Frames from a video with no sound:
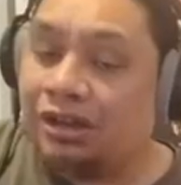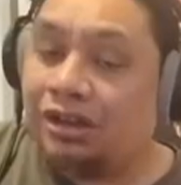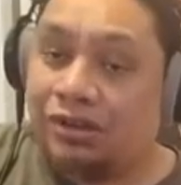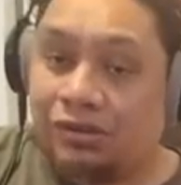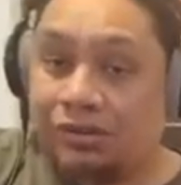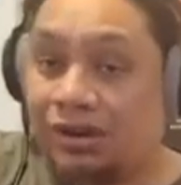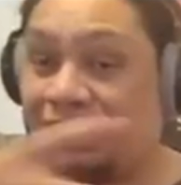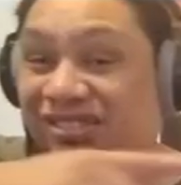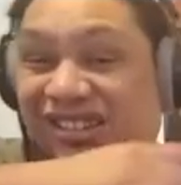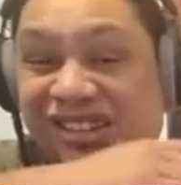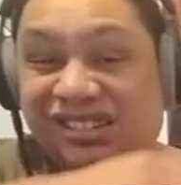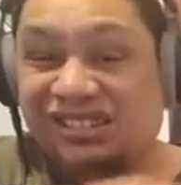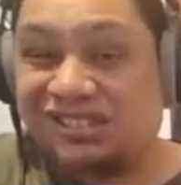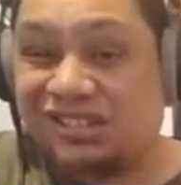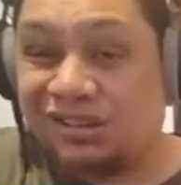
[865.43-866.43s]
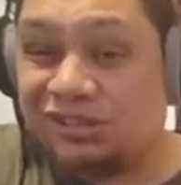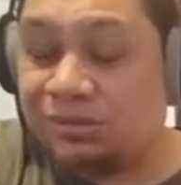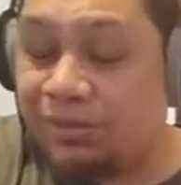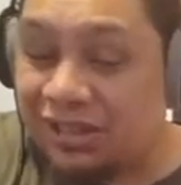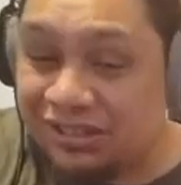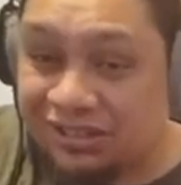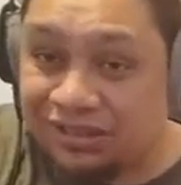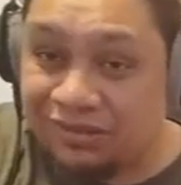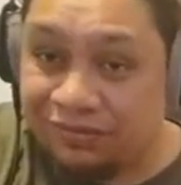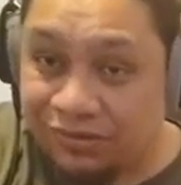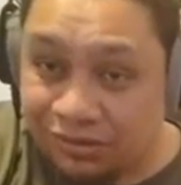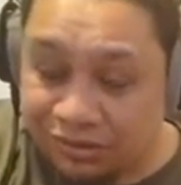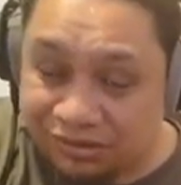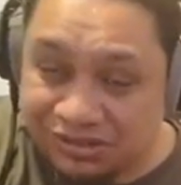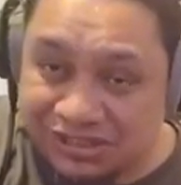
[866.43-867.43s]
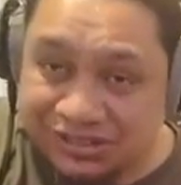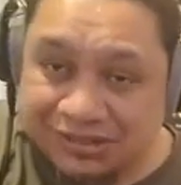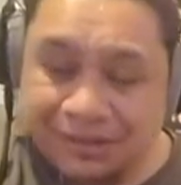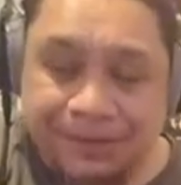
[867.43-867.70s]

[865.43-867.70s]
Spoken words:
Alright, then it just goes back to the verse.